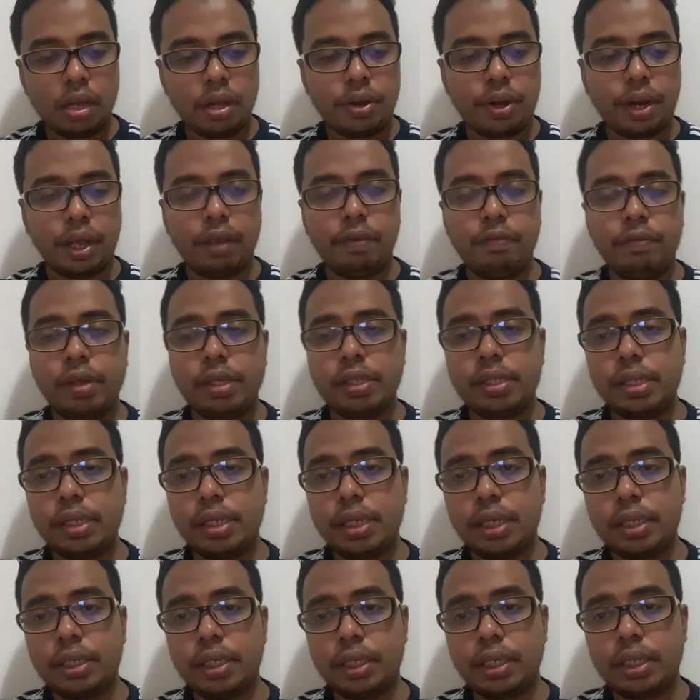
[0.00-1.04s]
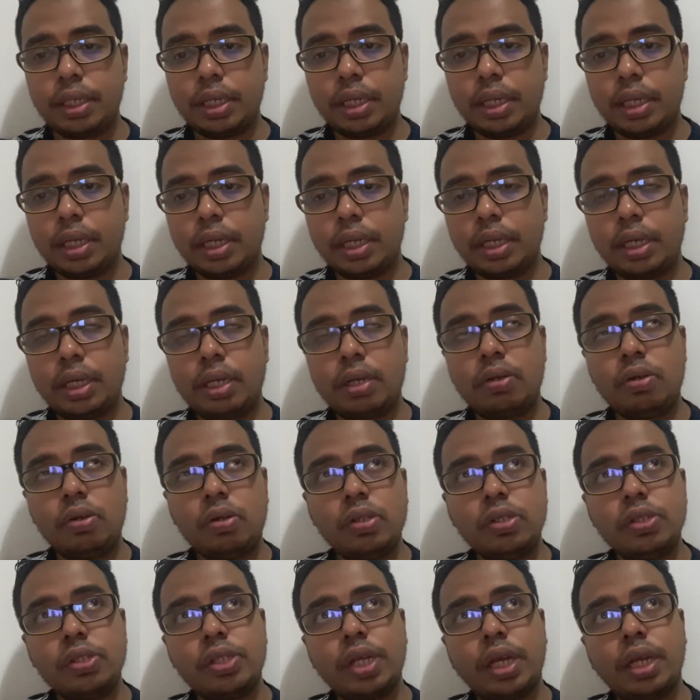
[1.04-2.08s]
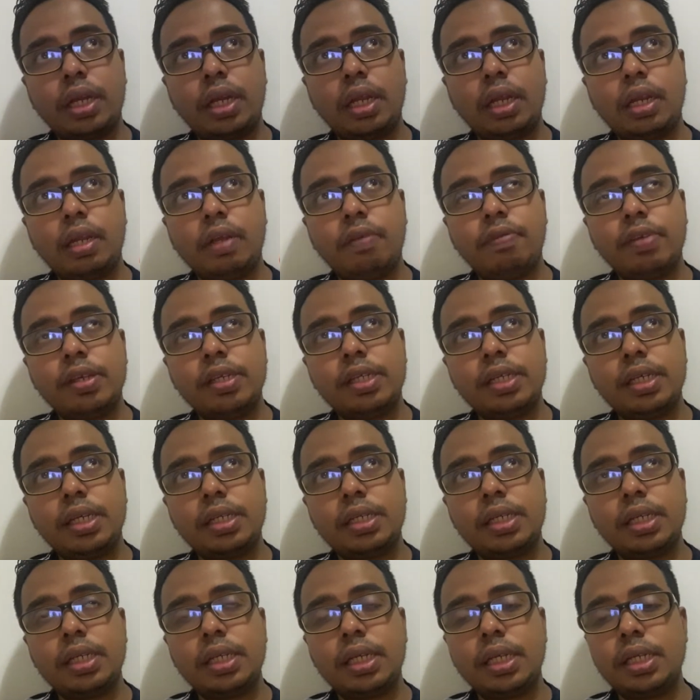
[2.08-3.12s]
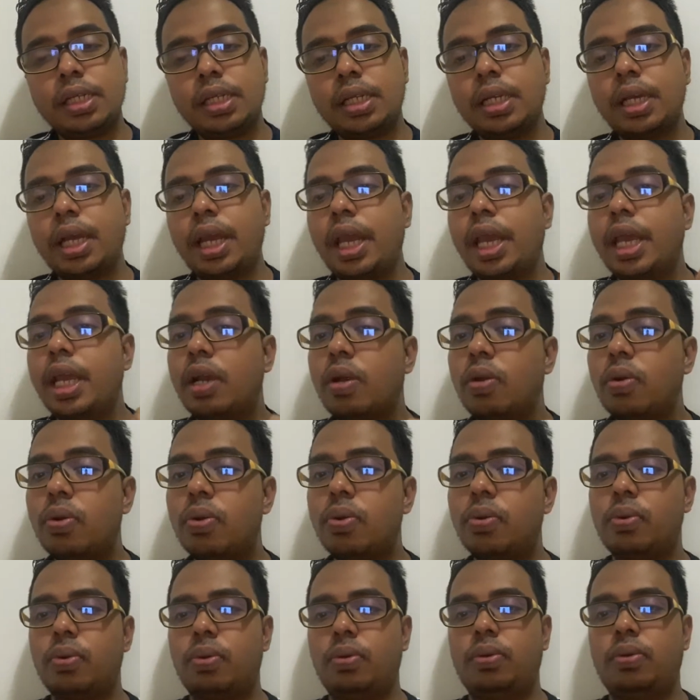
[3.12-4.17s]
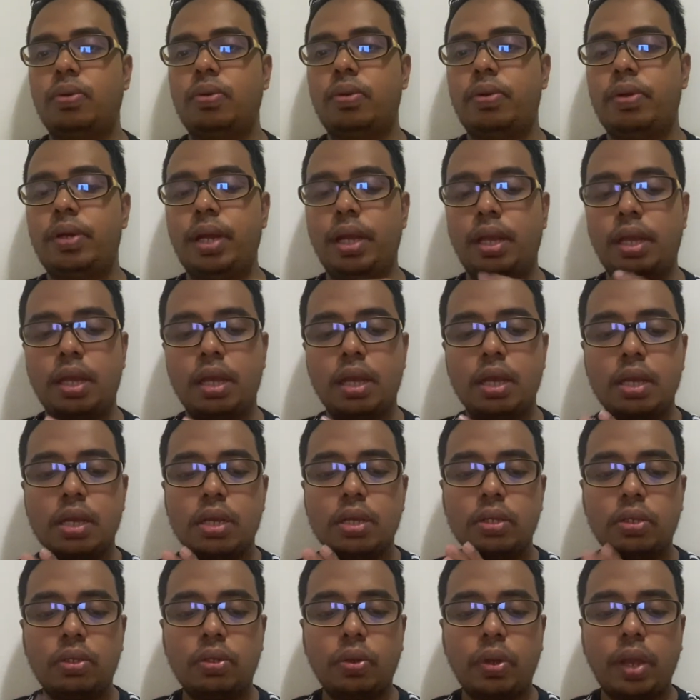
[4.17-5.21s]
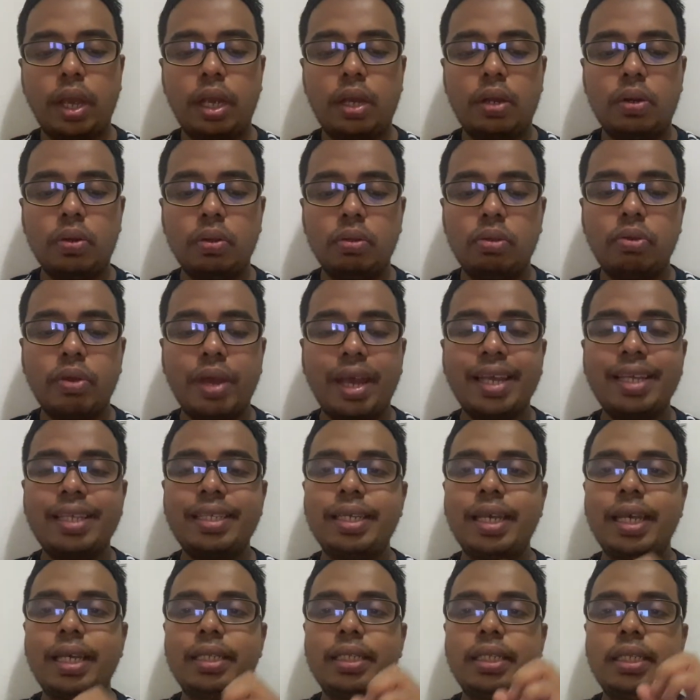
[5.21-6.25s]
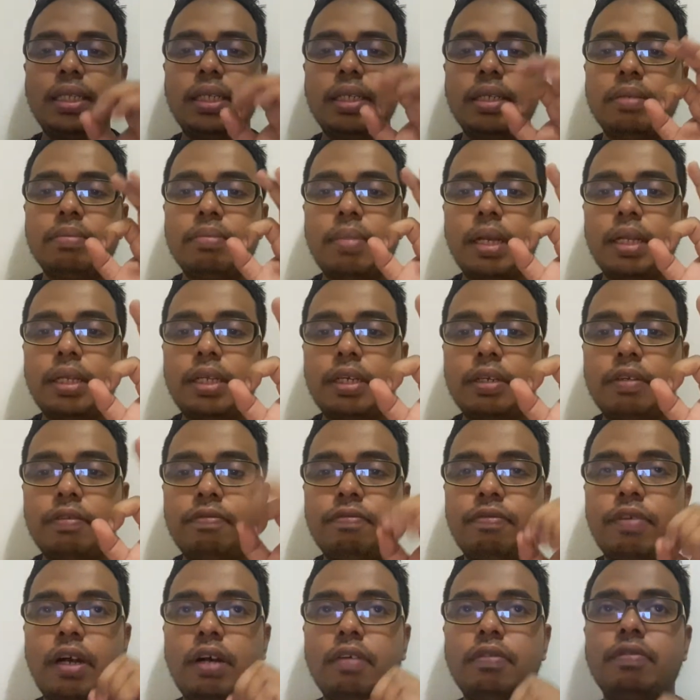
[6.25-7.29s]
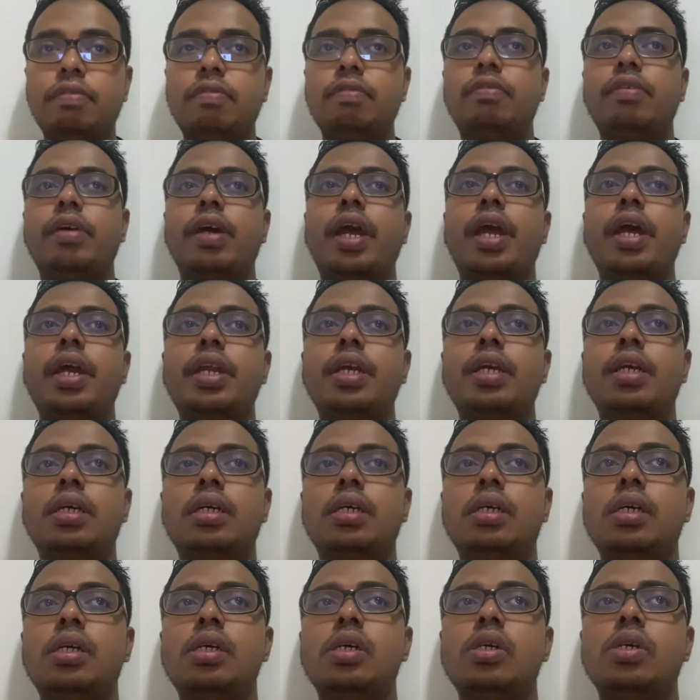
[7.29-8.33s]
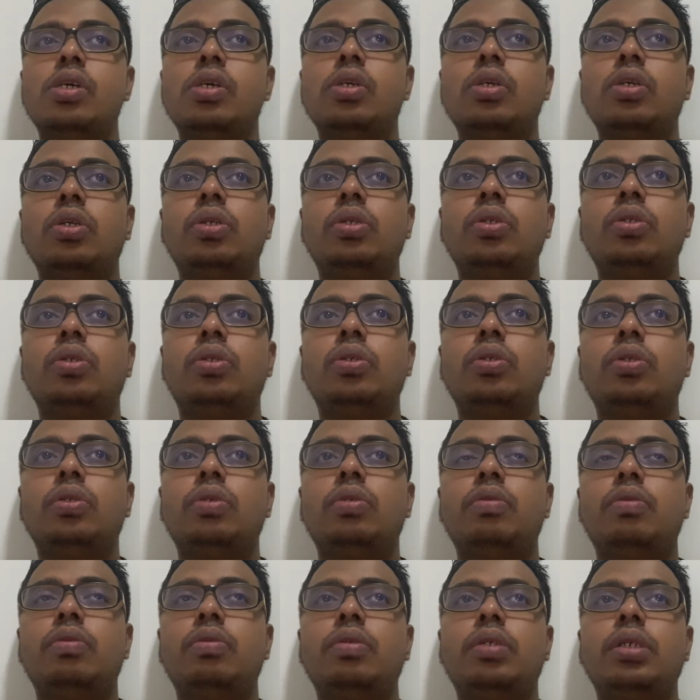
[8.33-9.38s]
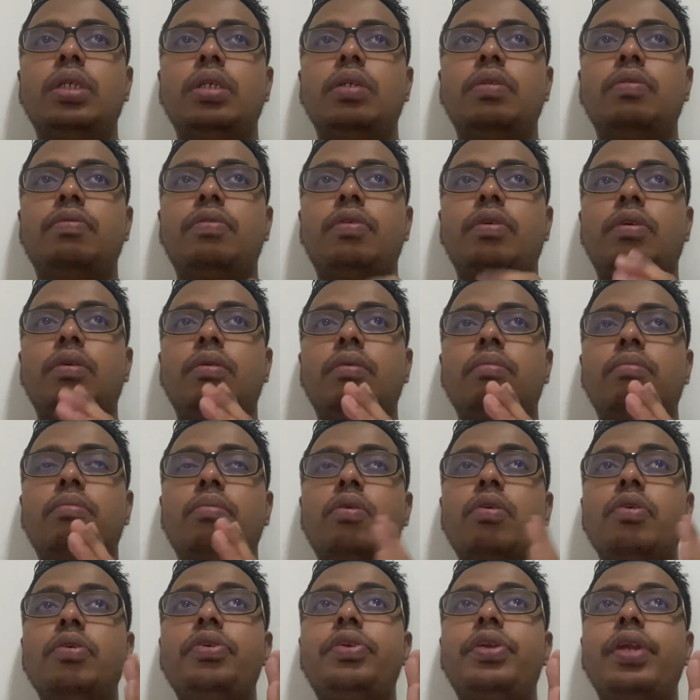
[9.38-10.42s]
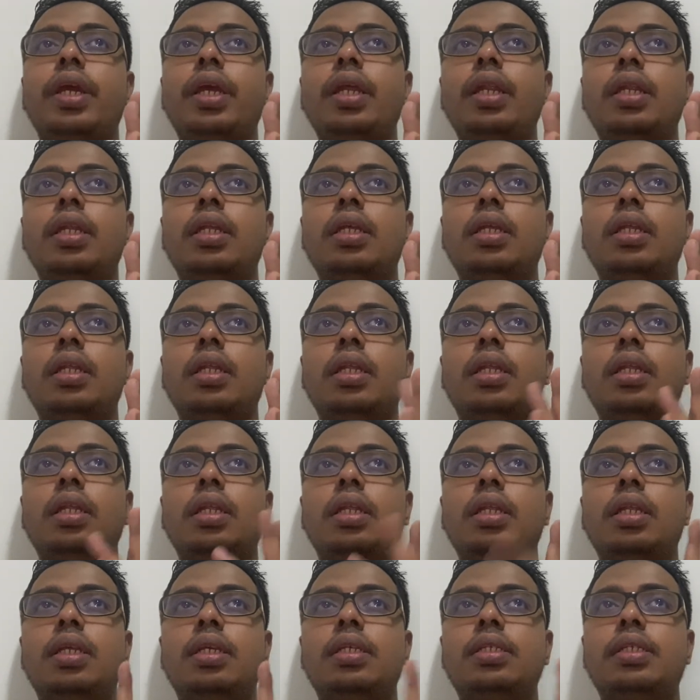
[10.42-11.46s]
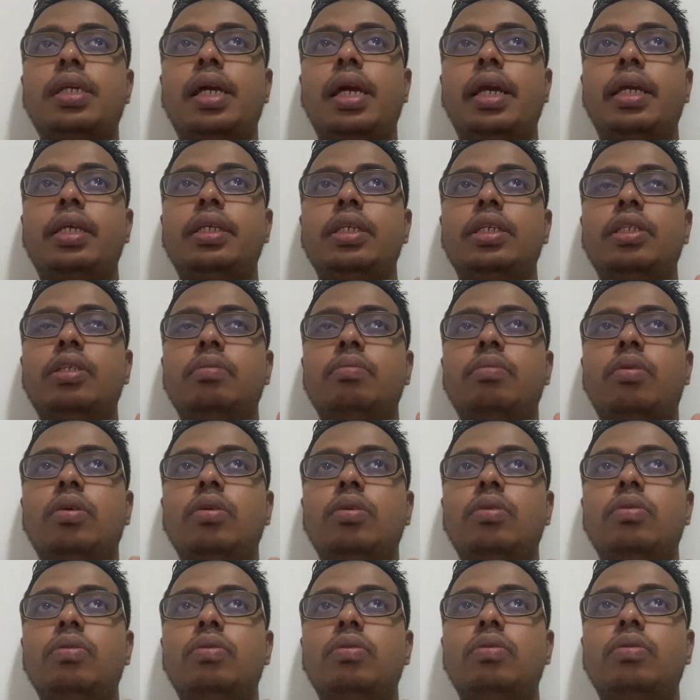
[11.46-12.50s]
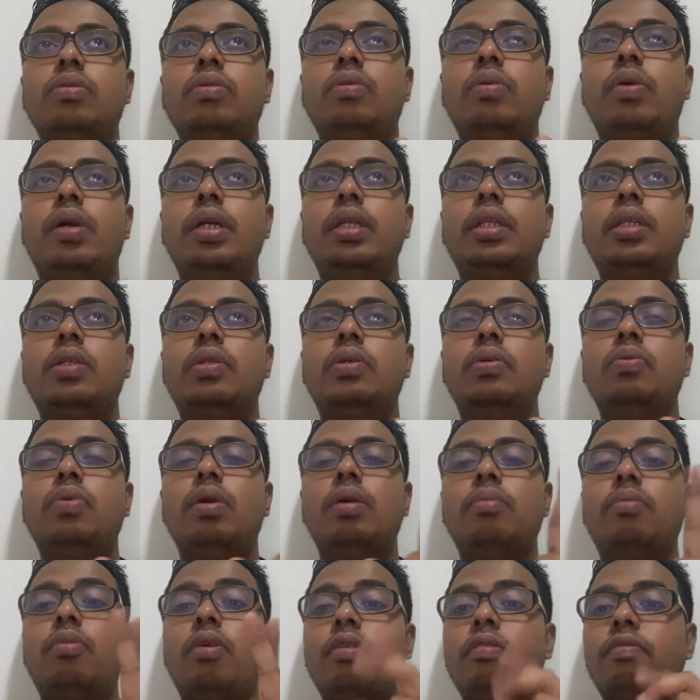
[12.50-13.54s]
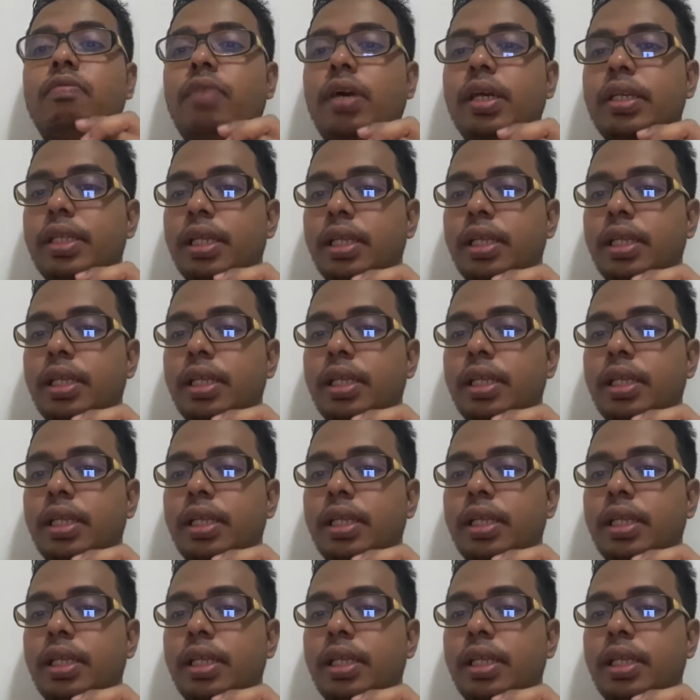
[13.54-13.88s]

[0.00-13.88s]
Alright, investigation. The gold standard investigation is the echo, right? So echo to assess the mitral valve area. So for moderate, the size is about 1 to 1.5